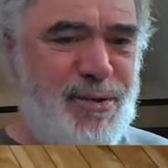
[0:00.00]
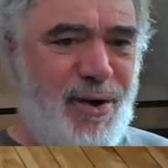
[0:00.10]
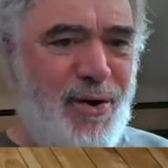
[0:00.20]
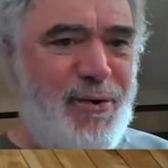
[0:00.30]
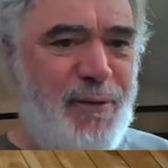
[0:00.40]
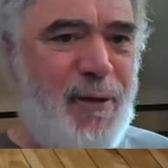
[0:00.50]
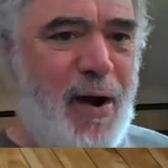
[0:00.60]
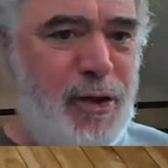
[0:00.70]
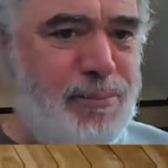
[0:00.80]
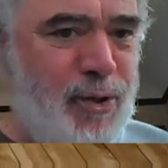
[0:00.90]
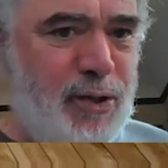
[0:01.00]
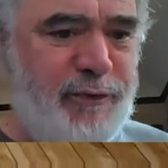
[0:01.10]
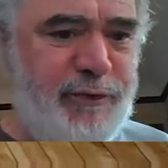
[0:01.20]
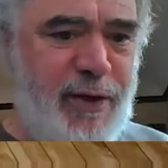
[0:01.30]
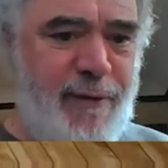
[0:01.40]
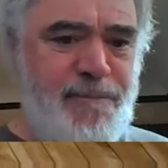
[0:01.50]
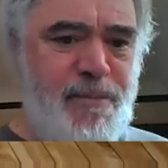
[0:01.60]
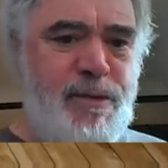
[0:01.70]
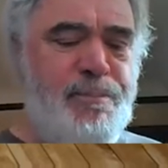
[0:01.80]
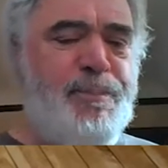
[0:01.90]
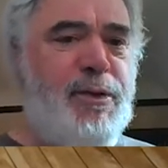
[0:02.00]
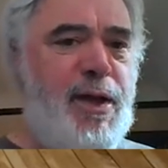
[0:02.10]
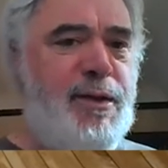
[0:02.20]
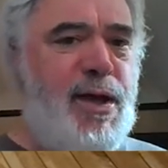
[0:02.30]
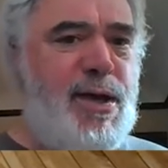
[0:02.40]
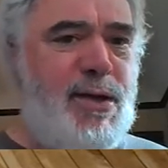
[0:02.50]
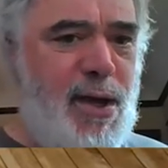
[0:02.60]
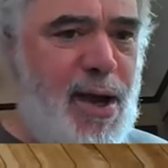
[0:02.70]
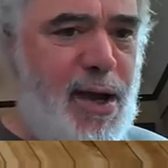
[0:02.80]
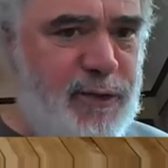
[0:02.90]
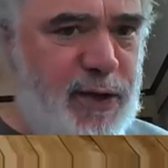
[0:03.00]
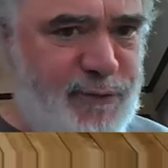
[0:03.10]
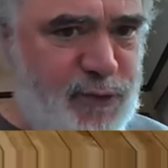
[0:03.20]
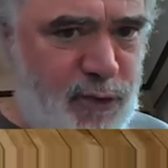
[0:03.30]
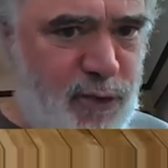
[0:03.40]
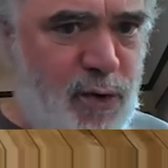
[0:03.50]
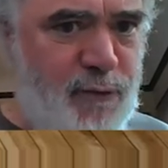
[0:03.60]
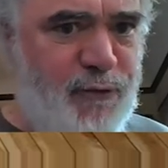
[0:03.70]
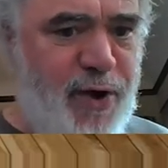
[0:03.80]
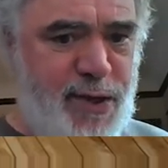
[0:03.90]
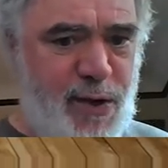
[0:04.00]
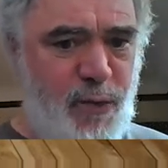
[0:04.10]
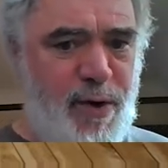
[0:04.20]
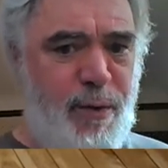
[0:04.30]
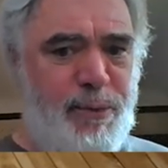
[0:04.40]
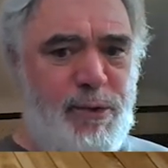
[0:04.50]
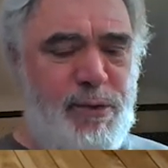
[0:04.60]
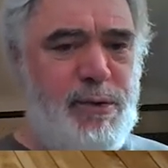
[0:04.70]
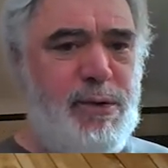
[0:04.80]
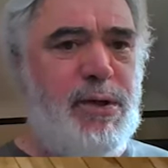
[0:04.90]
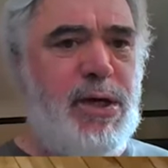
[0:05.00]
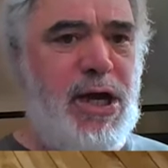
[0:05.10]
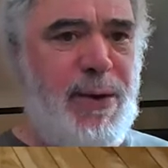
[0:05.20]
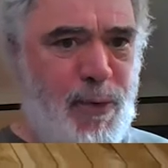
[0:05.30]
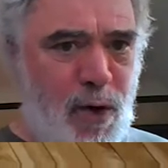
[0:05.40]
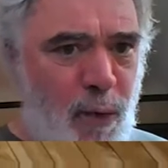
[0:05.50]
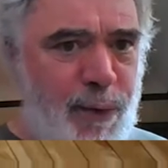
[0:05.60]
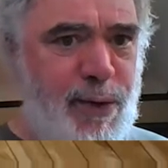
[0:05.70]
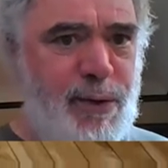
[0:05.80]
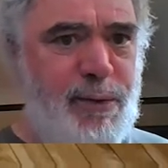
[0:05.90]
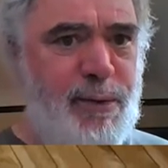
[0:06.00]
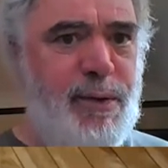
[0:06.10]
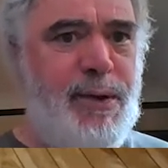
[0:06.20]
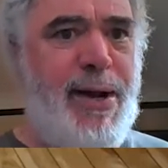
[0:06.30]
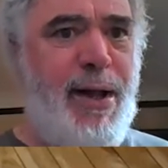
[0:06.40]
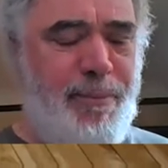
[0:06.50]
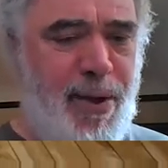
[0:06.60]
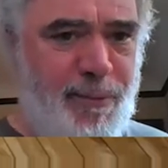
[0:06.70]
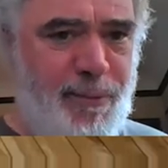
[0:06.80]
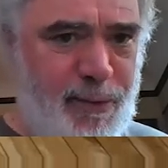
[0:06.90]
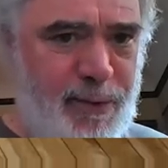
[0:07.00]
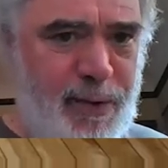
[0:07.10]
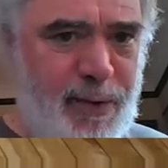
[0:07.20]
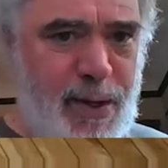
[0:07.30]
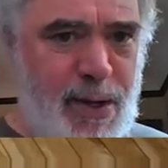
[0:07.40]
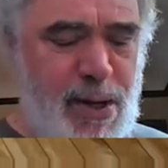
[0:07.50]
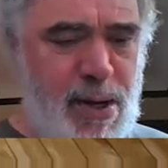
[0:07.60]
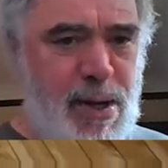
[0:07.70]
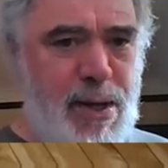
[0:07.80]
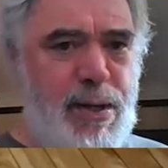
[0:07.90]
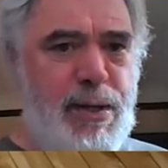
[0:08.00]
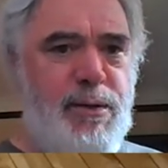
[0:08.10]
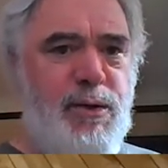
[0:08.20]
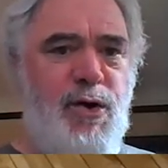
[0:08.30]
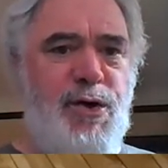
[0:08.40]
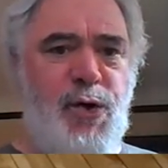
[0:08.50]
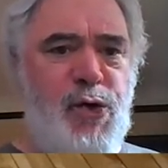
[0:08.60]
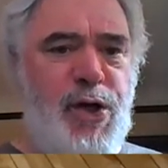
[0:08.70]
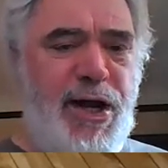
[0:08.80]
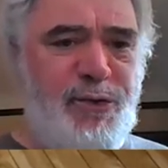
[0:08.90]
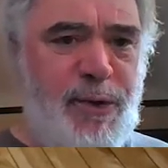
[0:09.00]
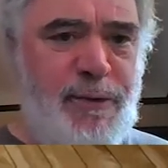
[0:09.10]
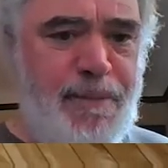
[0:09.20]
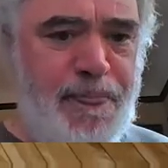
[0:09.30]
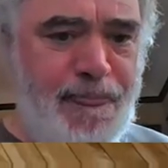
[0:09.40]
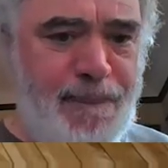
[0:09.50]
are on the books. But they, they, they actually, after a long fight, they were able to keep going in Alabama. Cody, go to the next one.